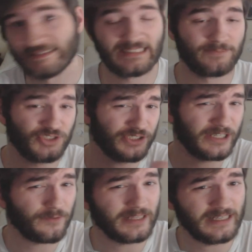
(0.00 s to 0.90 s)
this, and I'm sure
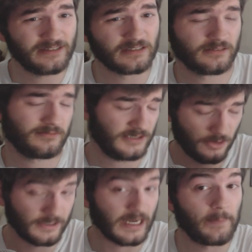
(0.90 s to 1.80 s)
he'll either
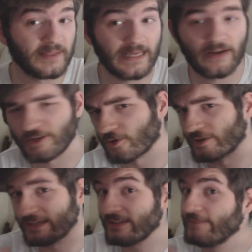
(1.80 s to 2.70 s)
comment down here
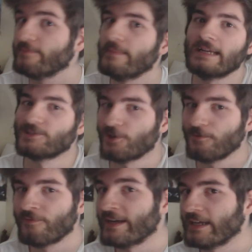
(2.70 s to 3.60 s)
or he'll even make his
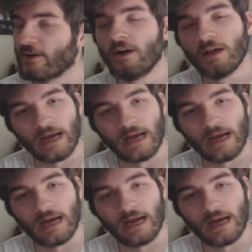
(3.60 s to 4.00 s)
own video.